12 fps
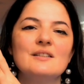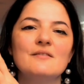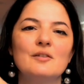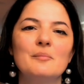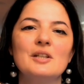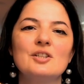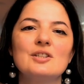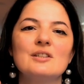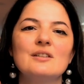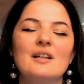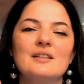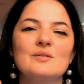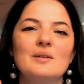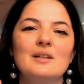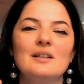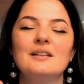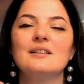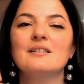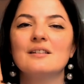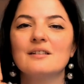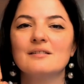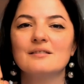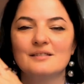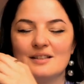information as well in the
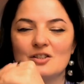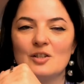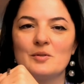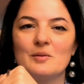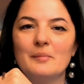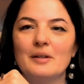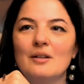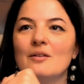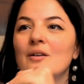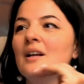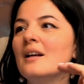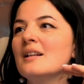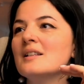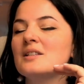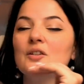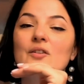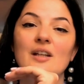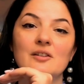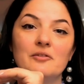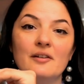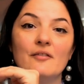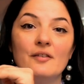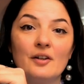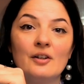description below so you can read
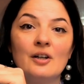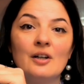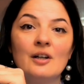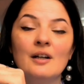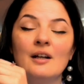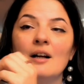further.